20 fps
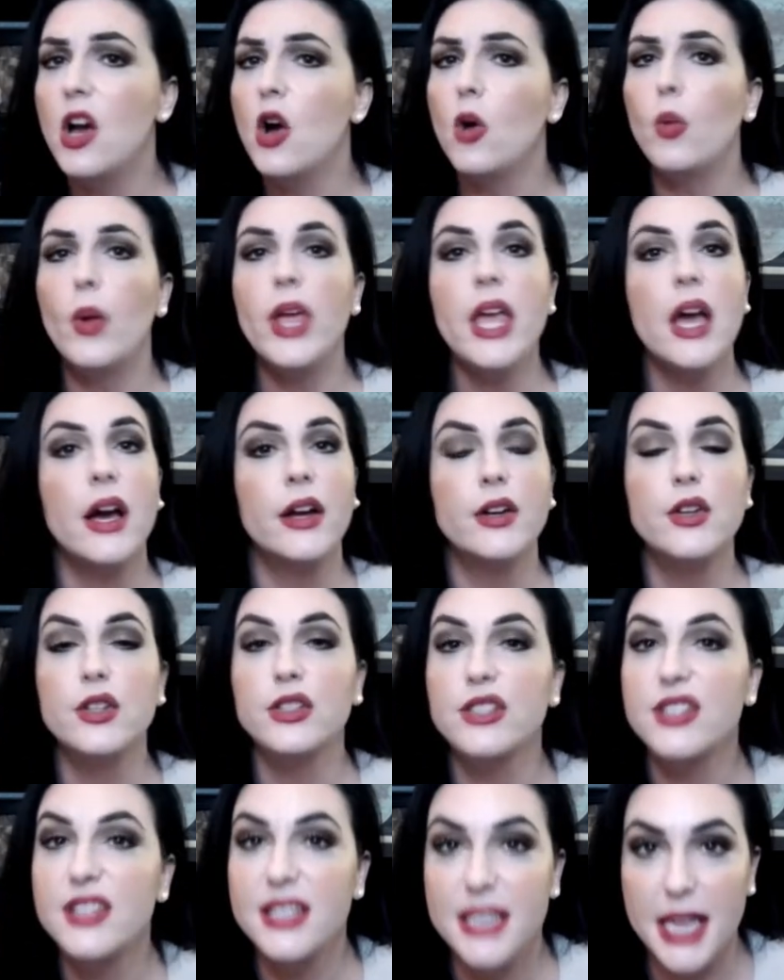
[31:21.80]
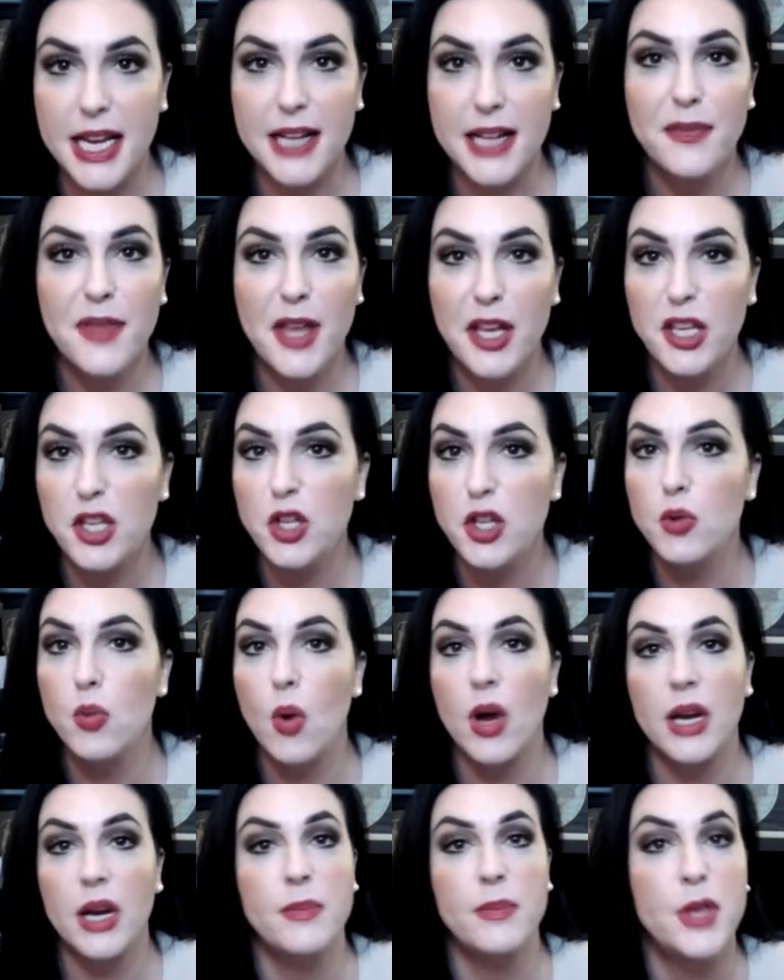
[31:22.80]
We understand that you
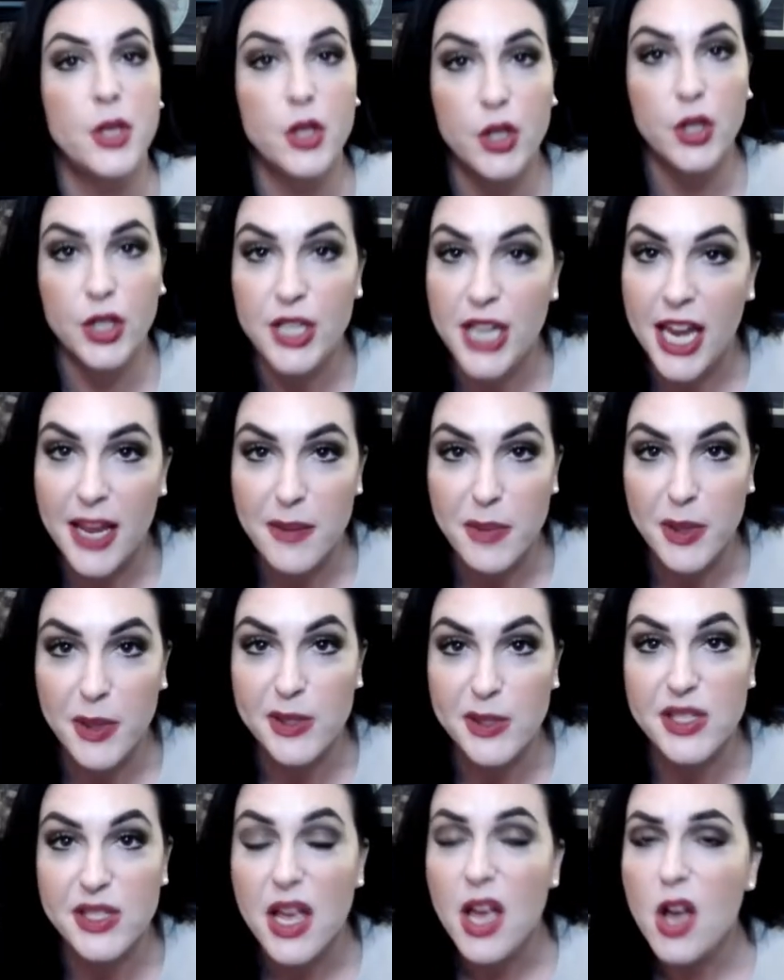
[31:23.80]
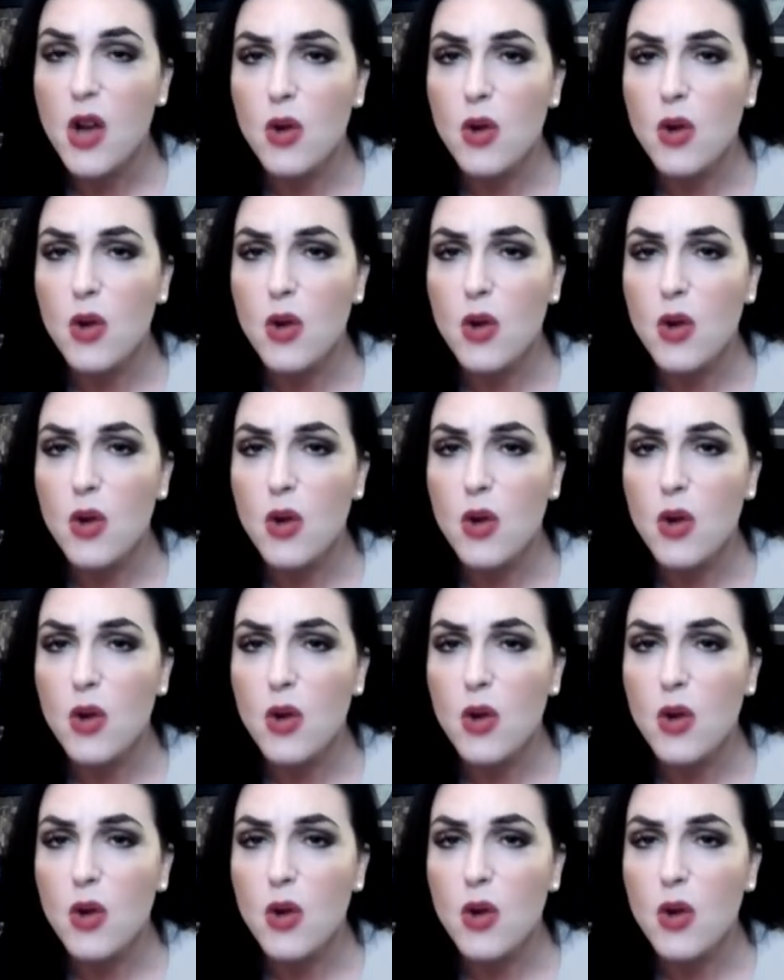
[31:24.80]
want to be good neighbors.